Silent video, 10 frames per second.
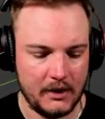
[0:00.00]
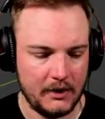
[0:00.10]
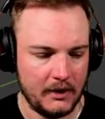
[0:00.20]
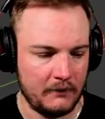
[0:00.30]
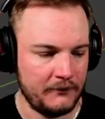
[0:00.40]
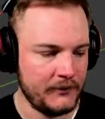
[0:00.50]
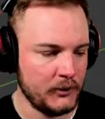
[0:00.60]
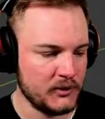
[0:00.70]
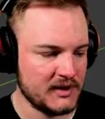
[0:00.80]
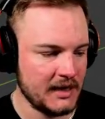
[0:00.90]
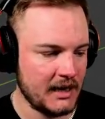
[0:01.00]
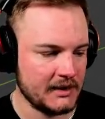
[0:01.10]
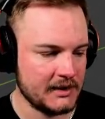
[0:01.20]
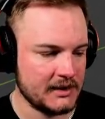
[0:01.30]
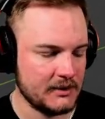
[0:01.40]
a few
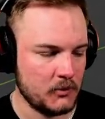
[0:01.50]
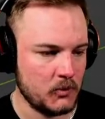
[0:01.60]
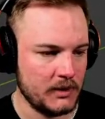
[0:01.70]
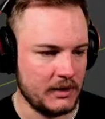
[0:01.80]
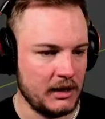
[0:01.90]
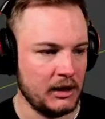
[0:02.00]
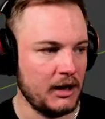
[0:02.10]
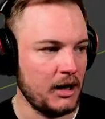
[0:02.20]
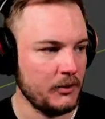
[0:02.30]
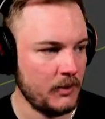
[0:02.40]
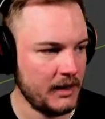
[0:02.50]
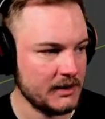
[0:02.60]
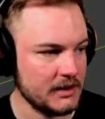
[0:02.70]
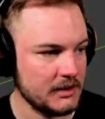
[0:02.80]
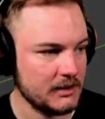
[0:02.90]
sets with a lot of
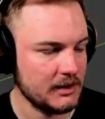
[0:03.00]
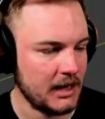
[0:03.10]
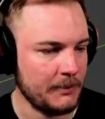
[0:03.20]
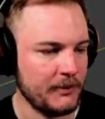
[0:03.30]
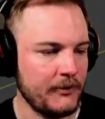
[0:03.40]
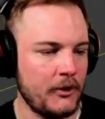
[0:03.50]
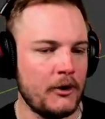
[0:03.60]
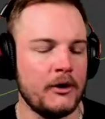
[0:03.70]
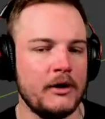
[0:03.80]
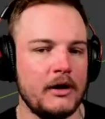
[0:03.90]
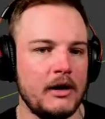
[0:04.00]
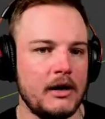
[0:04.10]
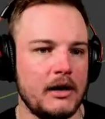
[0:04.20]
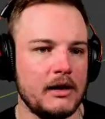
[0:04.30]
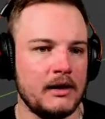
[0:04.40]
weight. I prefer
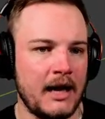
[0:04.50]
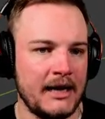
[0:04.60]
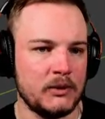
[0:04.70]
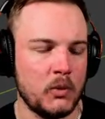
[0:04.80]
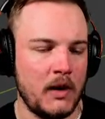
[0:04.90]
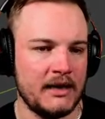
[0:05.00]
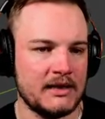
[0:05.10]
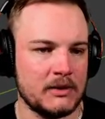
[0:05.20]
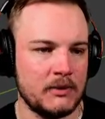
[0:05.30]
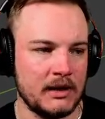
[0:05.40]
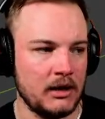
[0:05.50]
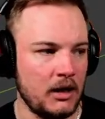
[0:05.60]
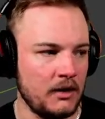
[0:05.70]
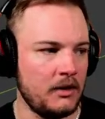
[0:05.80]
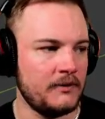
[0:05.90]
light weights with a lot
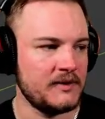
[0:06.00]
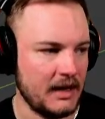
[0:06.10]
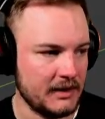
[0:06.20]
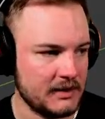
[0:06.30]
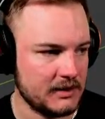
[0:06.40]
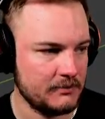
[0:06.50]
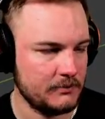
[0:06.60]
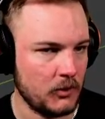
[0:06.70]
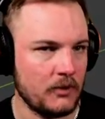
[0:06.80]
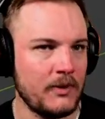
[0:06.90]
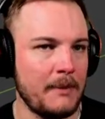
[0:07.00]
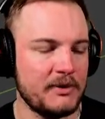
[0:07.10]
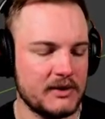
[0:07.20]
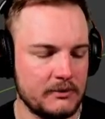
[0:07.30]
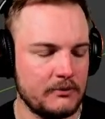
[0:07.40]
of sets or reps
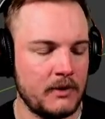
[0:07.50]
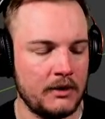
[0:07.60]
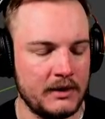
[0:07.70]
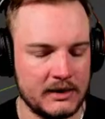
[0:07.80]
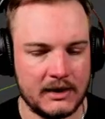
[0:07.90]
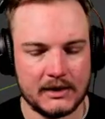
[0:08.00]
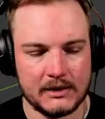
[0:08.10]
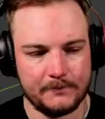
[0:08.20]
rather than sets.